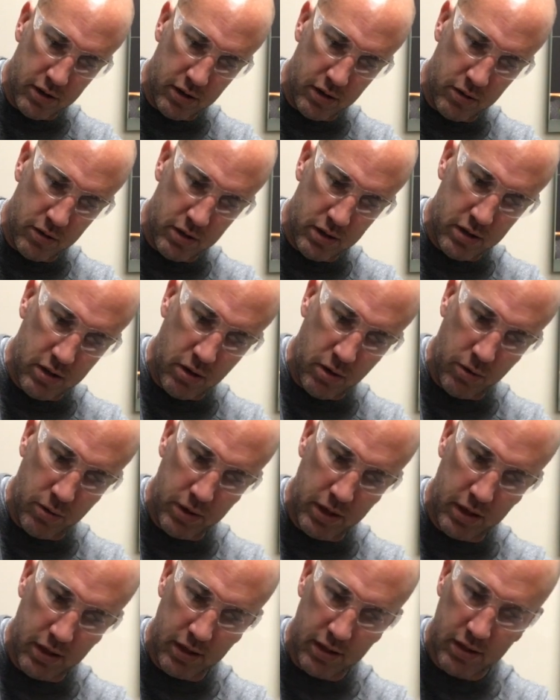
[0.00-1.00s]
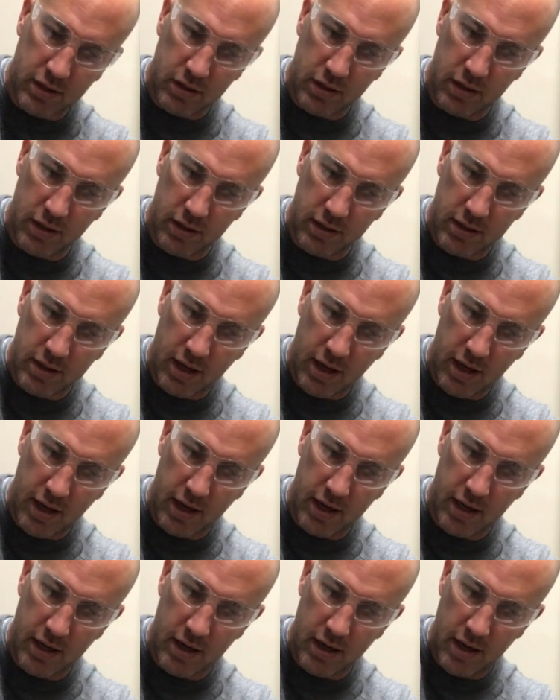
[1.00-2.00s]
so just holding this good and
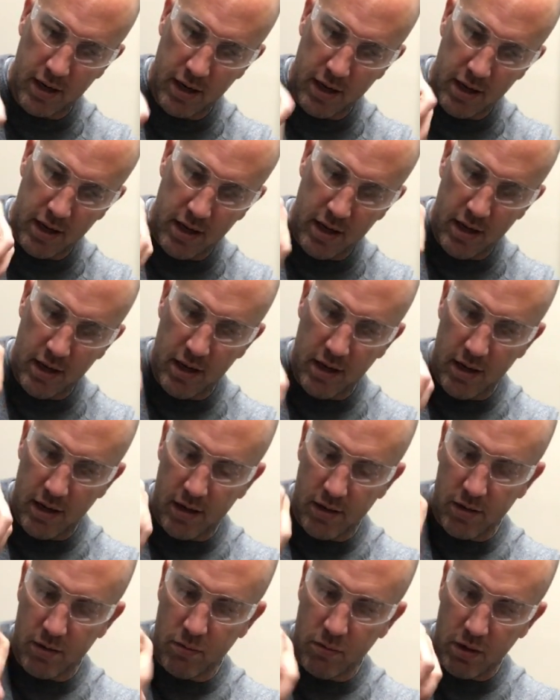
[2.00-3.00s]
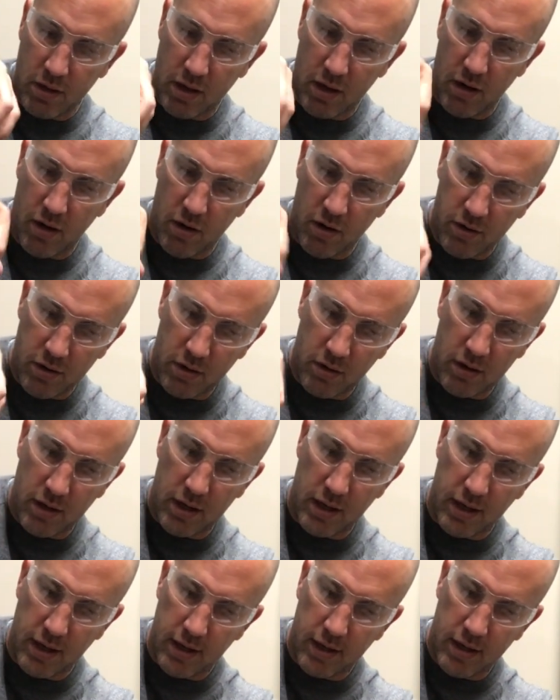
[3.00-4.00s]
tight is really all you
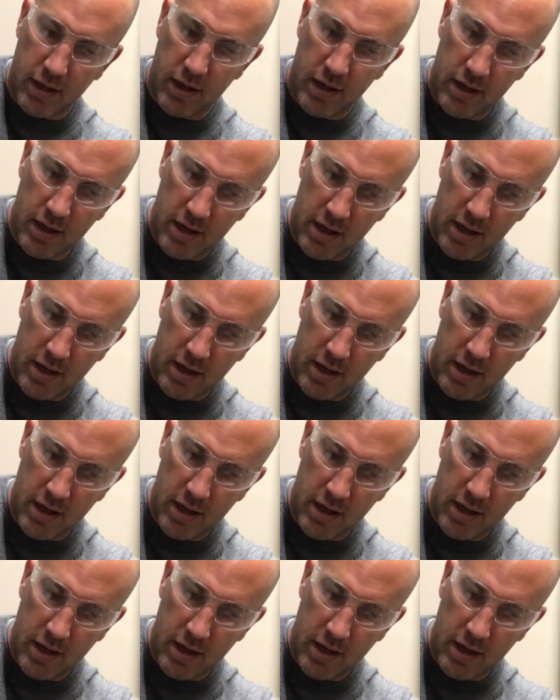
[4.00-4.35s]
need.